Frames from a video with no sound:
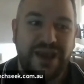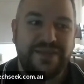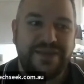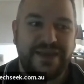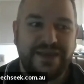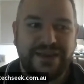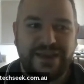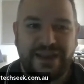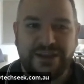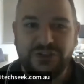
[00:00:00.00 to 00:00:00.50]
and
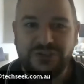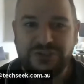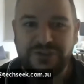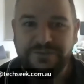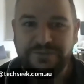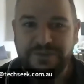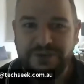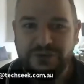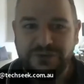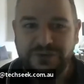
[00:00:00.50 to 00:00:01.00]
they can
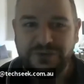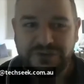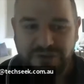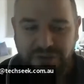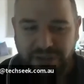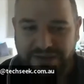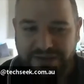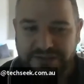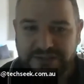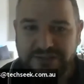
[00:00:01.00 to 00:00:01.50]
actually
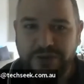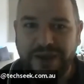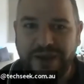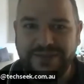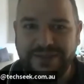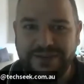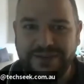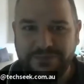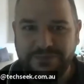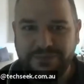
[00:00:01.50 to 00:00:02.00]

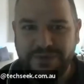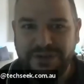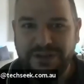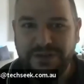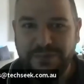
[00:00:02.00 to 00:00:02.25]
cite that it's been